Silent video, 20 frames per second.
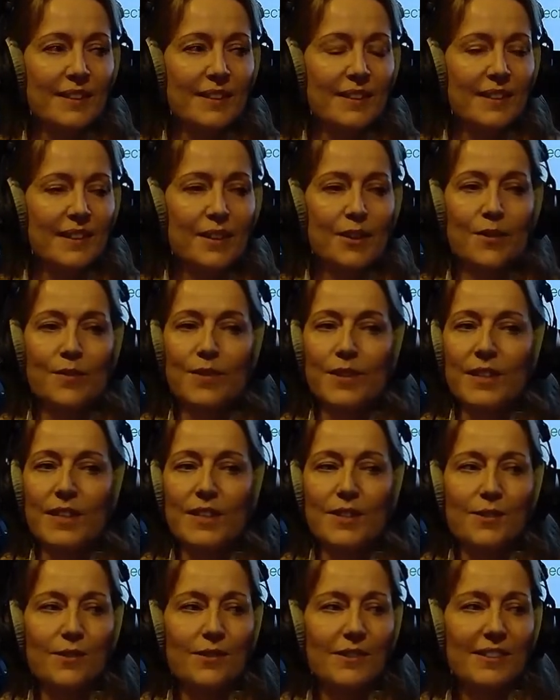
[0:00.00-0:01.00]
Kind of, you
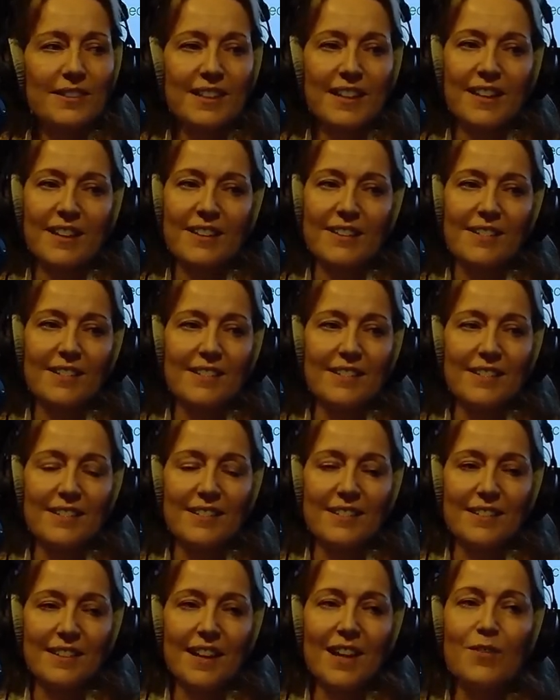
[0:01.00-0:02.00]
need to
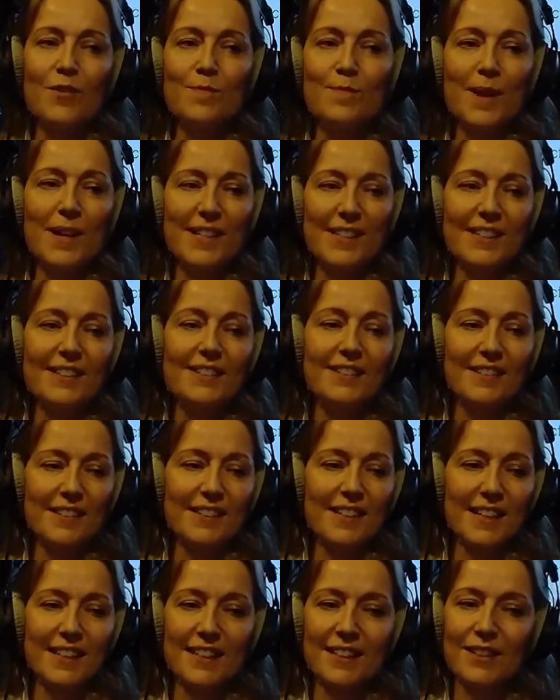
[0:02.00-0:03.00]
have a basic
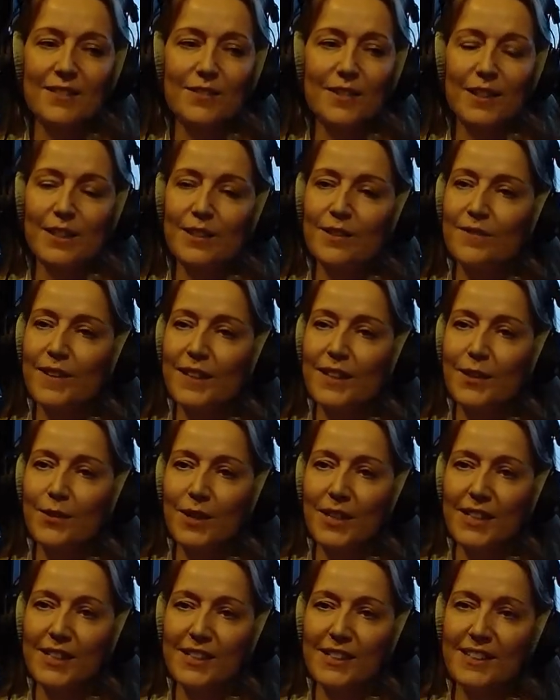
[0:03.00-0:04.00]
understanding of kind of
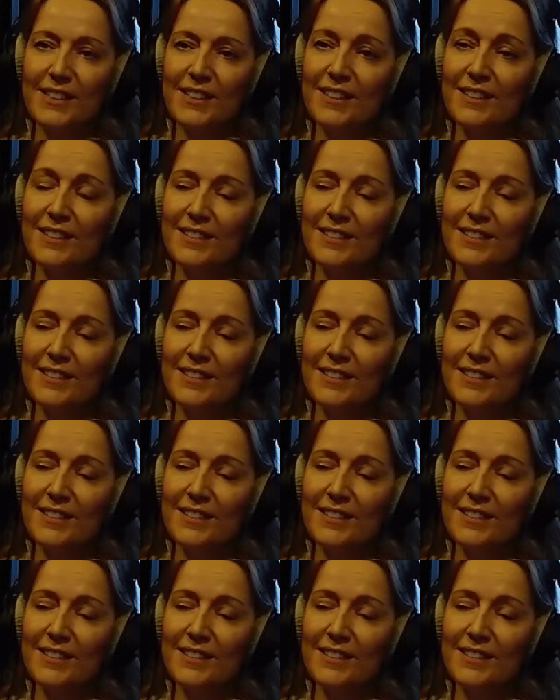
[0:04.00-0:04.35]
valuation